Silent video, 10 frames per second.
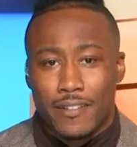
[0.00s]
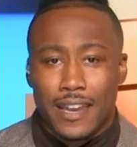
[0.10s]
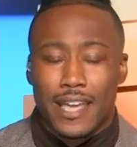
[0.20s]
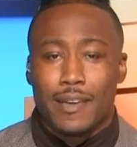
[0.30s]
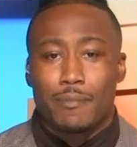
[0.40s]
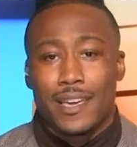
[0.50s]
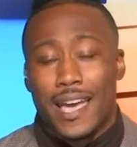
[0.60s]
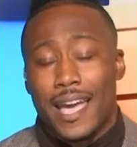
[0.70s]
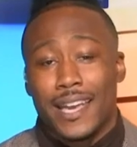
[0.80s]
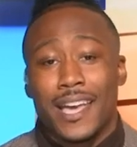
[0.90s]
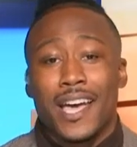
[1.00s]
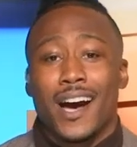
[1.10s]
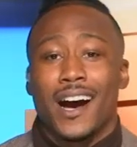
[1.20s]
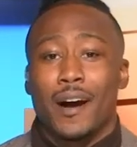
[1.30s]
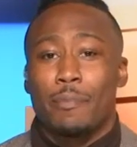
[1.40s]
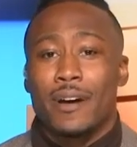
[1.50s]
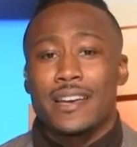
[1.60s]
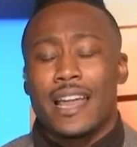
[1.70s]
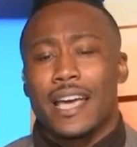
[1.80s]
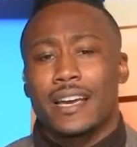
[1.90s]
in the NBA. But,
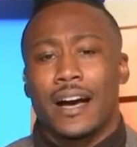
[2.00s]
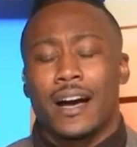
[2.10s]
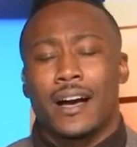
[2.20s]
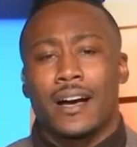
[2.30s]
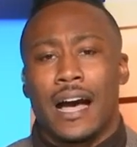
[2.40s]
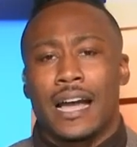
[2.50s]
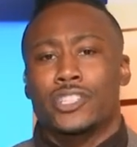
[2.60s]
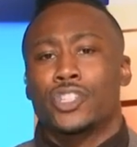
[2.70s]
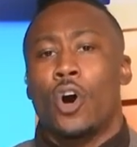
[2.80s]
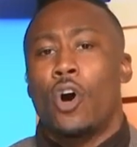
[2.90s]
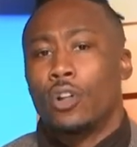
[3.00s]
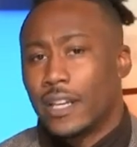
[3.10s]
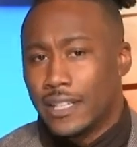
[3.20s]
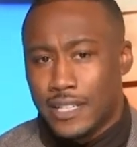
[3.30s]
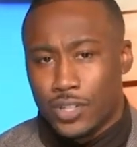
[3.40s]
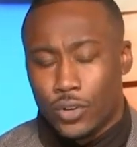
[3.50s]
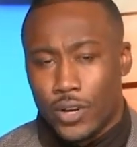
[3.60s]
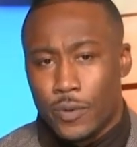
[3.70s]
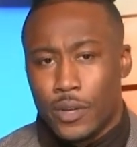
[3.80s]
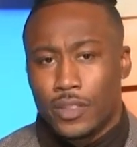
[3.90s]
Nick, I totally disagree
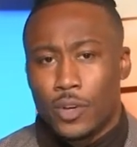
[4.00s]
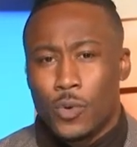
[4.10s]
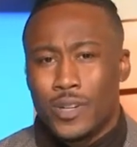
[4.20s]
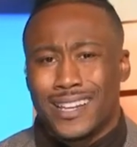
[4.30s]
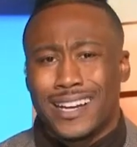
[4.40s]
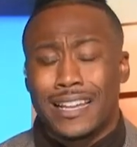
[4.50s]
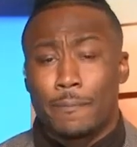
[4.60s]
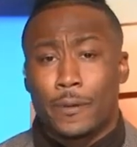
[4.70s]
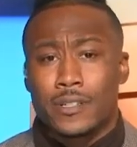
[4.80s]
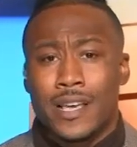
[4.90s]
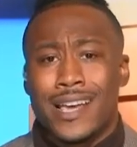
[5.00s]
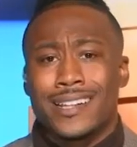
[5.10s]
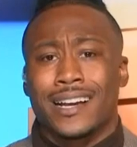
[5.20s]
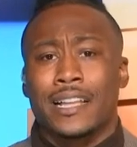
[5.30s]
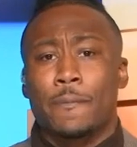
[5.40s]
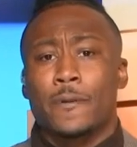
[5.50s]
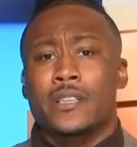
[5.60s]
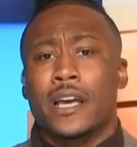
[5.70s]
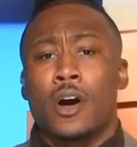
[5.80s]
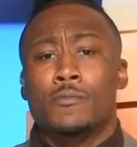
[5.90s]
with you with the Clippers. The Clippers, it
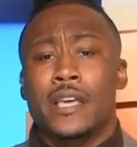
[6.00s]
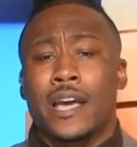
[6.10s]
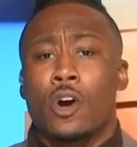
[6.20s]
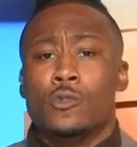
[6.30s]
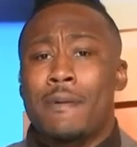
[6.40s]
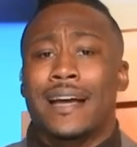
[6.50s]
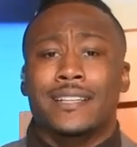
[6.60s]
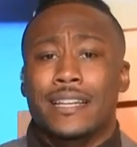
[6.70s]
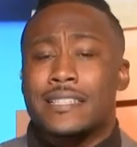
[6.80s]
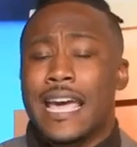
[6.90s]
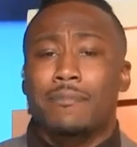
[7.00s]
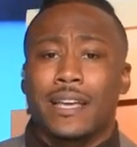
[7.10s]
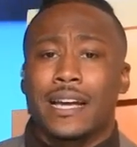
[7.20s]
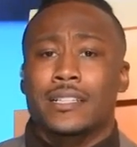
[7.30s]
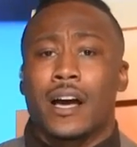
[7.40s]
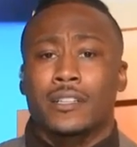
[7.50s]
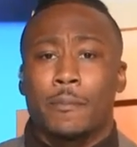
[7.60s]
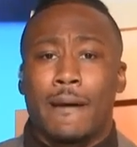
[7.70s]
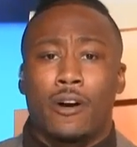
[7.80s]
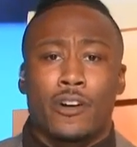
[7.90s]
goes back to the same thing I talked
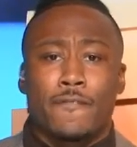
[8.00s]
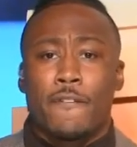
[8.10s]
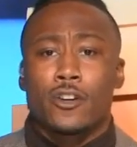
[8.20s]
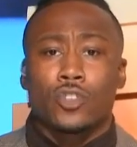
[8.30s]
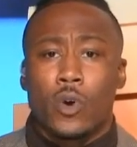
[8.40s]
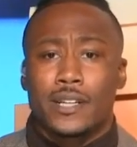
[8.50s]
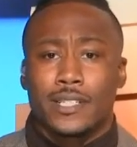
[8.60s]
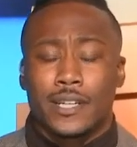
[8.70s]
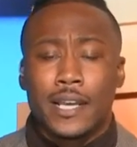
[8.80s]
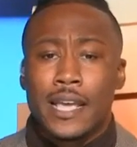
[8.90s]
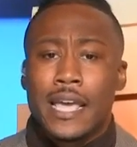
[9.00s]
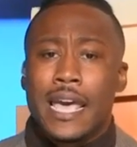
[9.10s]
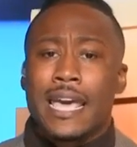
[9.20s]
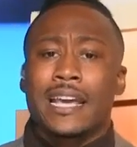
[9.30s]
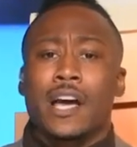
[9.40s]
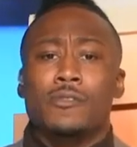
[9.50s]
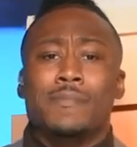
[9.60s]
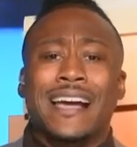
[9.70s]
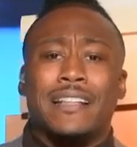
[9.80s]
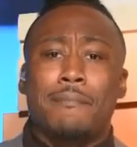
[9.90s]
about in the first question, and it comes
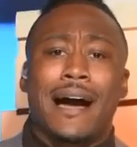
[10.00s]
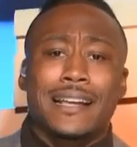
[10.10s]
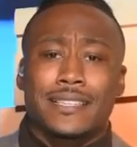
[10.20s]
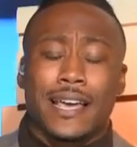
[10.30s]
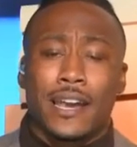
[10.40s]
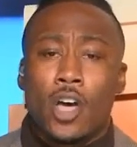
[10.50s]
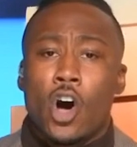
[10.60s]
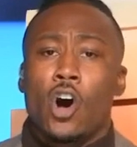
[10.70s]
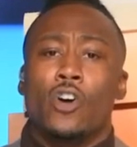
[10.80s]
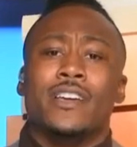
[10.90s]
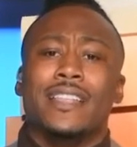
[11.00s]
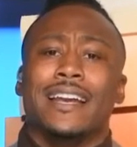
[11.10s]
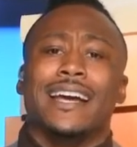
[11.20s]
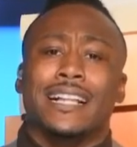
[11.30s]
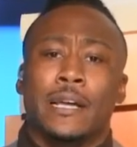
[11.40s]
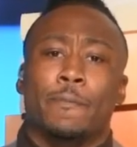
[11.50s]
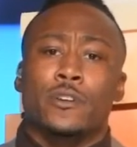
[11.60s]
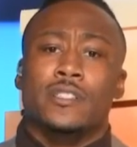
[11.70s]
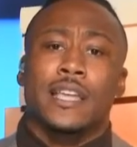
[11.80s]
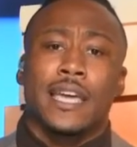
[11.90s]
back to mindset. Only thing the Clippers
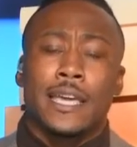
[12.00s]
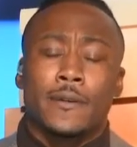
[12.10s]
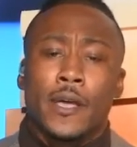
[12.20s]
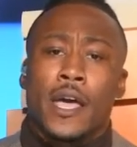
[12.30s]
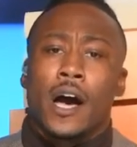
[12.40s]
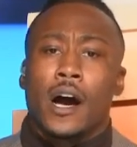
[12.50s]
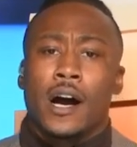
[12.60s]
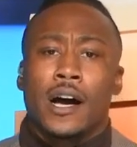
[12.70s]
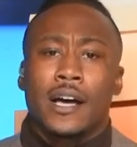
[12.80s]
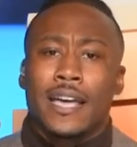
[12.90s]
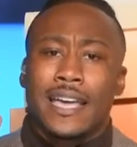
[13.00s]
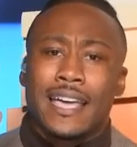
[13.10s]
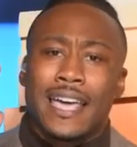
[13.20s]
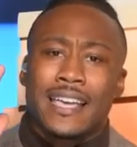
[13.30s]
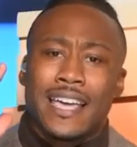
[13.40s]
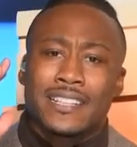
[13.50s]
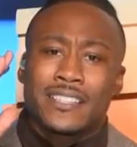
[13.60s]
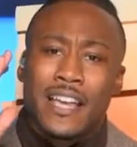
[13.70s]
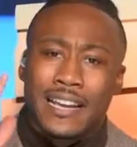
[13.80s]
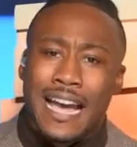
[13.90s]
need it is
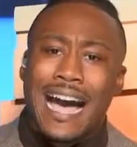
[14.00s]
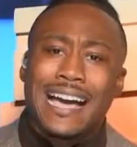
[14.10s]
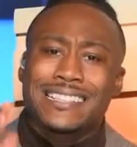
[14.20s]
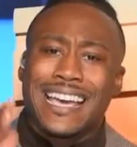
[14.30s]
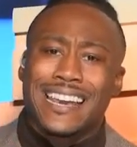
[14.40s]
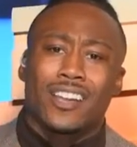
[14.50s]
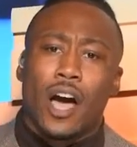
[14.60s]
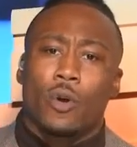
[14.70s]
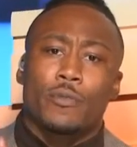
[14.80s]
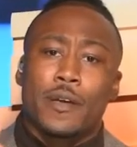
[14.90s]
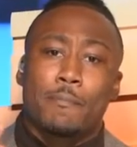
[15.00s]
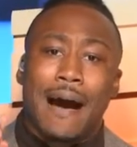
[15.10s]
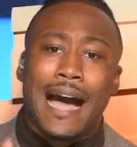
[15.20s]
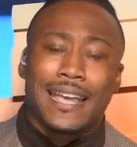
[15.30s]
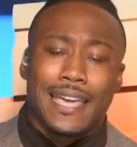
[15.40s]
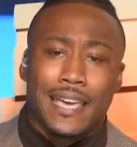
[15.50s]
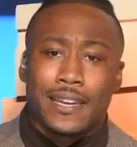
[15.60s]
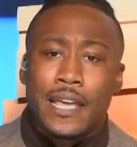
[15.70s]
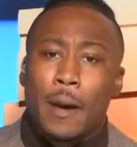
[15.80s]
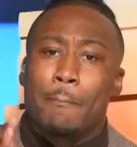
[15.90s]
the guys in the locker room that
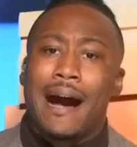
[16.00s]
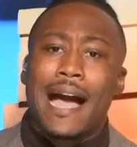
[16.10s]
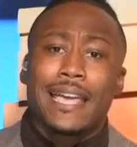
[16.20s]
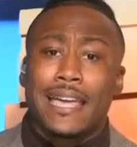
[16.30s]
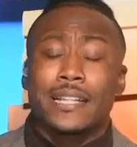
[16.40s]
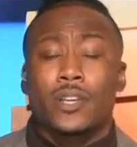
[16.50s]
buy into